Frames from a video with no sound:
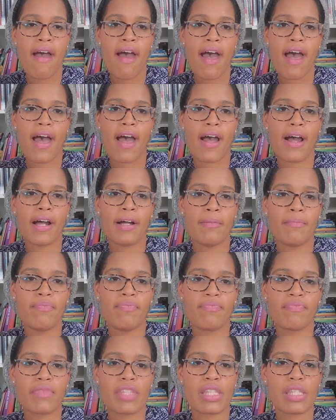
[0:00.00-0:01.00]

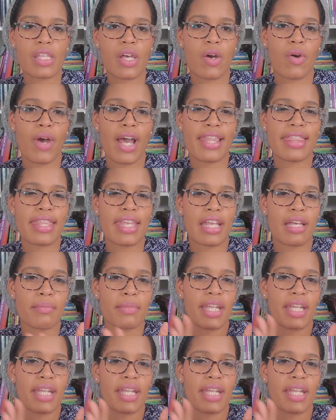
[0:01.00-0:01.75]
Um, so I think I'm